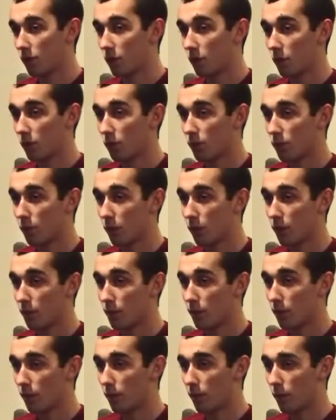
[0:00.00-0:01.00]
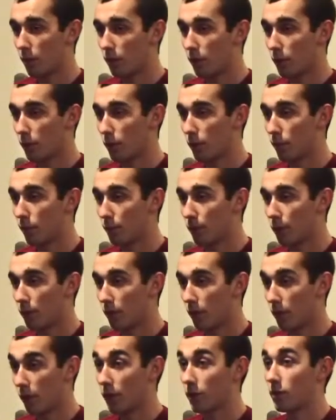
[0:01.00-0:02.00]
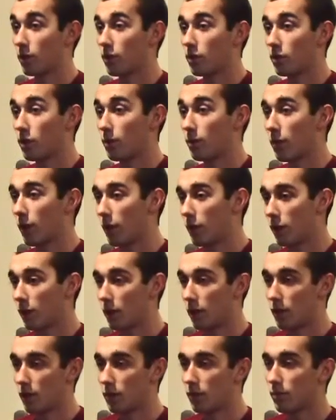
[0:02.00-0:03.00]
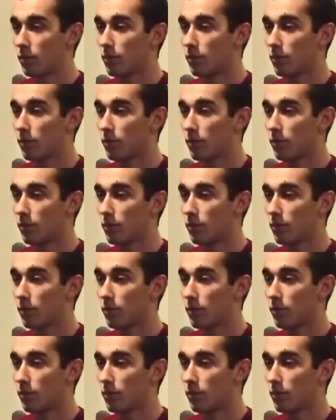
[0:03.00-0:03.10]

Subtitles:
But it'll probably be around a year before I actually ship out again.